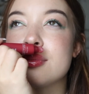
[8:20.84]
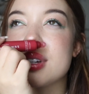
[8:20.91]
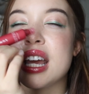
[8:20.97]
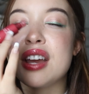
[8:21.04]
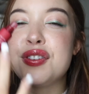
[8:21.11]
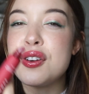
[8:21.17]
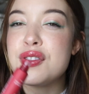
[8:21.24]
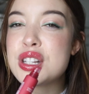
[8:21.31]

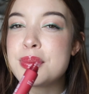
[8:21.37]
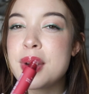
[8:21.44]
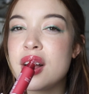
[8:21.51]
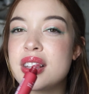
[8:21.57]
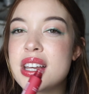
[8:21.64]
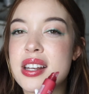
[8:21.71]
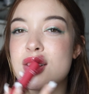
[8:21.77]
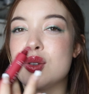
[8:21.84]
If you've
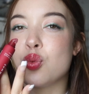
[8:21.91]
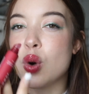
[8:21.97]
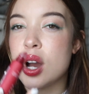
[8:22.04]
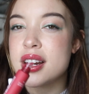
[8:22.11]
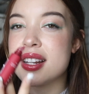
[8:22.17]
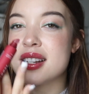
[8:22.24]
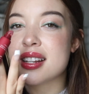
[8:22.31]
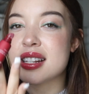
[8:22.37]
smelled this,
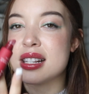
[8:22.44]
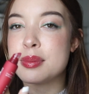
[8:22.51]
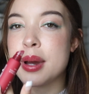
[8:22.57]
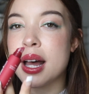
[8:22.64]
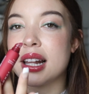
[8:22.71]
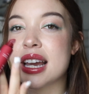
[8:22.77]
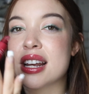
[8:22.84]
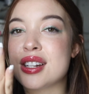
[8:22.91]
what does it
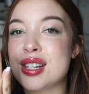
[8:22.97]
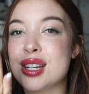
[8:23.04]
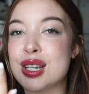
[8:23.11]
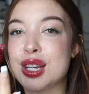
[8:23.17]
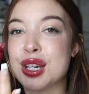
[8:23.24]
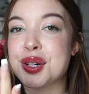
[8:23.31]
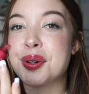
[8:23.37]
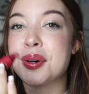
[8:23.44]
smell like to
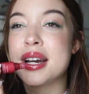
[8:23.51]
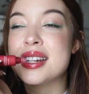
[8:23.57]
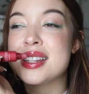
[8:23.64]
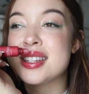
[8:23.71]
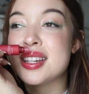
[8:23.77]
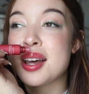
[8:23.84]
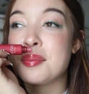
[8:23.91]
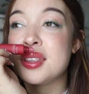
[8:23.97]
you?
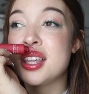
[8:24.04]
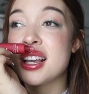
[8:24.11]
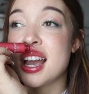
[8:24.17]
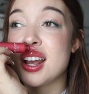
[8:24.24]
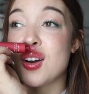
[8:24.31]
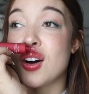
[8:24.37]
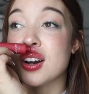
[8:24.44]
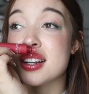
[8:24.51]
It's something
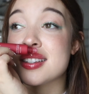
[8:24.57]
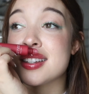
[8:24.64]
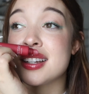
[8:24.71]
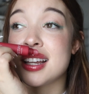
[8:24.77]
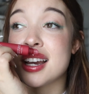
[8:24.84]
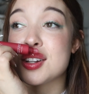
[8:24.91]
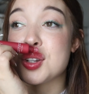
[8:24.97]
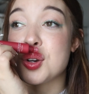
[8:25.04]
I'd honestly
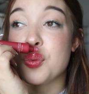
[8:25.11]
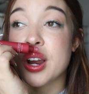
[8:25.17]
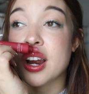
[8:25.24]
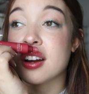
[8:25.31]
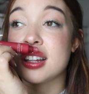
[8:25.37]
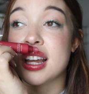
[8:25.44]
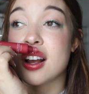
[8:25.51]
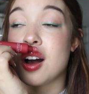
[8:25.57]
like to
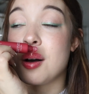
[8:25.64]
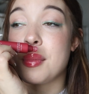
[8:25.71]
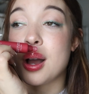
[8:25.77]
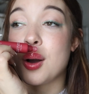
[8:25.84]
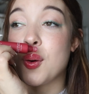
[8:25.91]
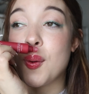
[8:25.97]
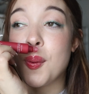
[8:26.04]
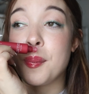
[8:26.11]
wear like on
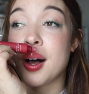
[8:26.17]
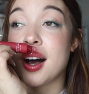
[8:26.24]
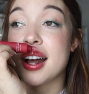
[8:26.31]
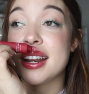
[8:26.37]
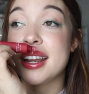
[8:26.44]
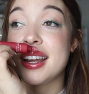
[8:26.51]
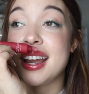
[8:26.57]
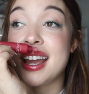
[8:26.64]
my whole
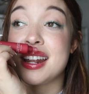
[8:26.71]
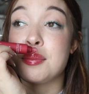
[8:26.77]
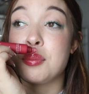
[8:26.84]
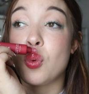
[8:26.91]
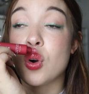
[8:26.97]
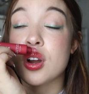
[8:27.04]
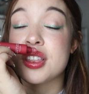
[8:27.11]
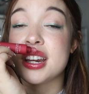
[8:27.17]
body, and
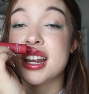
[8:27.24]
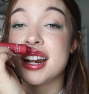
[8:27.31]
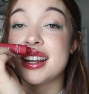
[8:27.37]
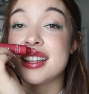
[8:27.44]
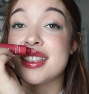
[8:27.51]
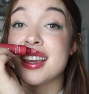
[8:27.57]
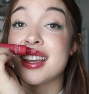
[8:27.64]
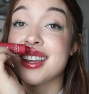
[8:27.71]
more than
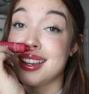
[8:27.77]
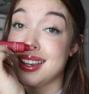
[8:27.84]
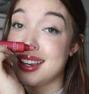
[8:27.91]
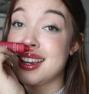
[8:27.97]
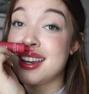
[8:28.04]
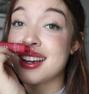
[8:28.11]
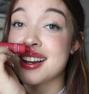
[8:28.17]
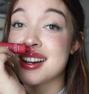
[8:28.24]
anything
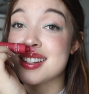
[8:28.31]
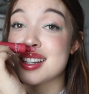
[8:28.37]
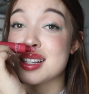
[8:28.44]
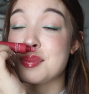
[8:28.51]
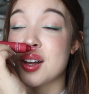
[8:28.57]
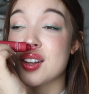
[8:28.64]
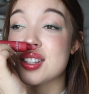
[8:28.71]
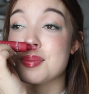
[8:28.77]
eat, because it
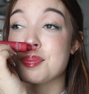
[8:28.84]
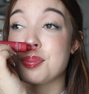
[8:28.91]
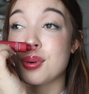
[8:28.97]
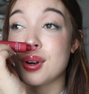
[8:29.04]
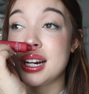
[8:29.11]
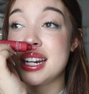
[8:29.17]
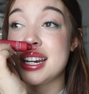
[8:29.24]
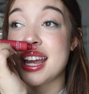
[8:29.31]
smells
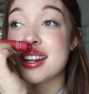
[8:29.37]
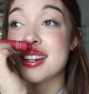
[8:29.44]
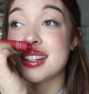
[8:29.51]
pretty dang